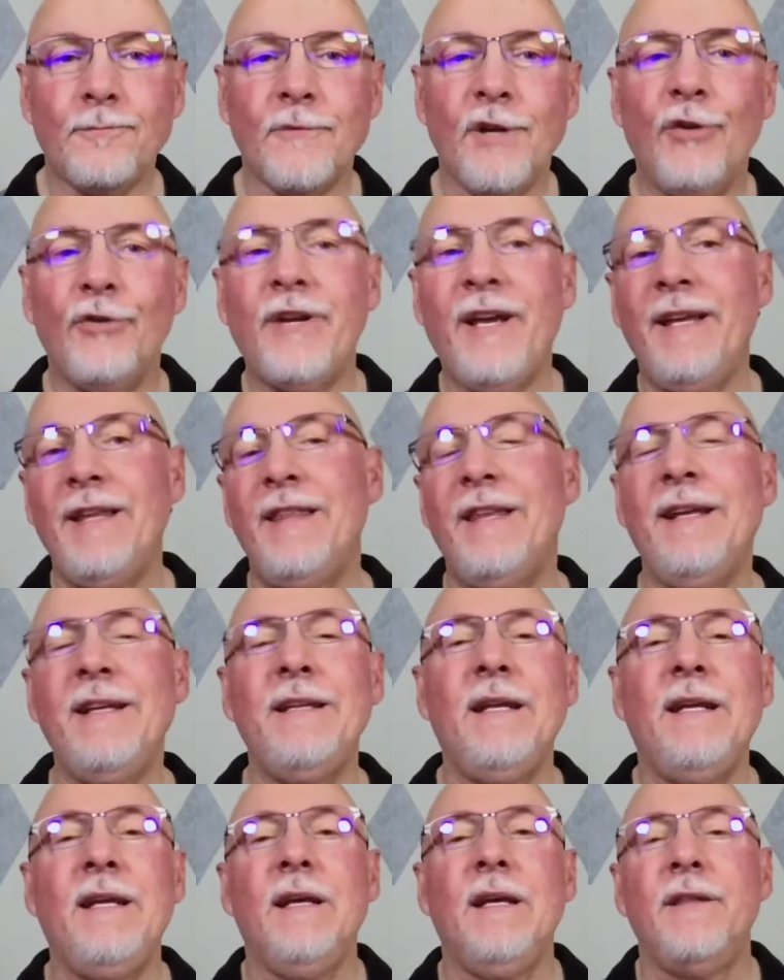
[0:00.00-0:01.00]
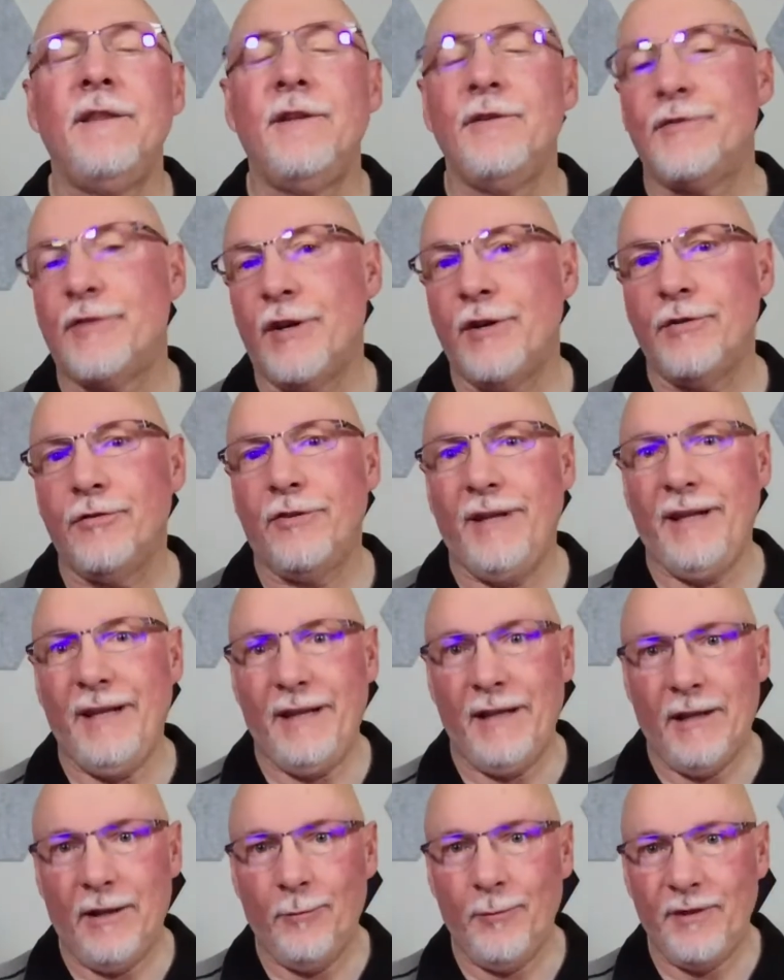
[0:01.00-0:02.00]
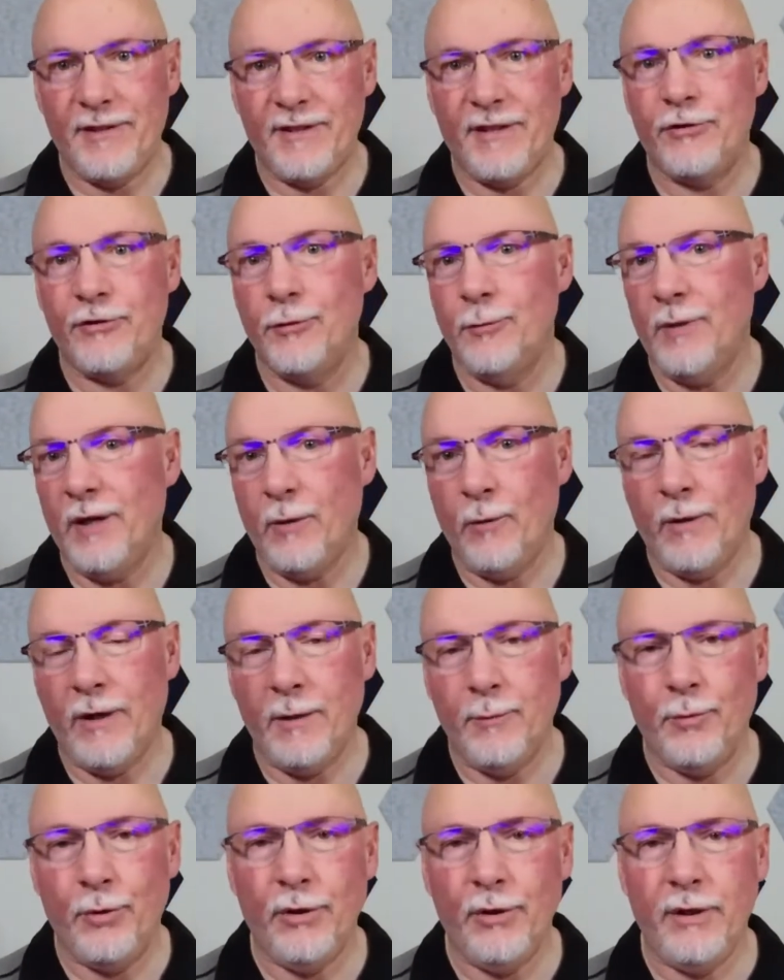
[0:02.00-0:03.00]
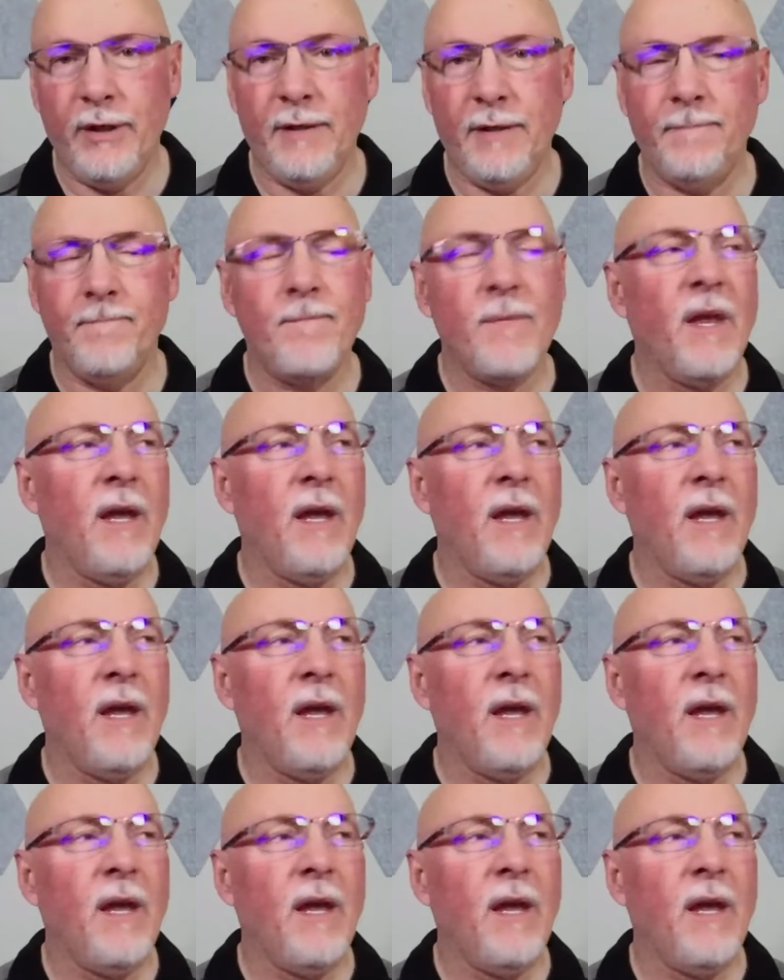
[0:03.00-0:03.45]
Okay, then there's other key elements that you might want to put in.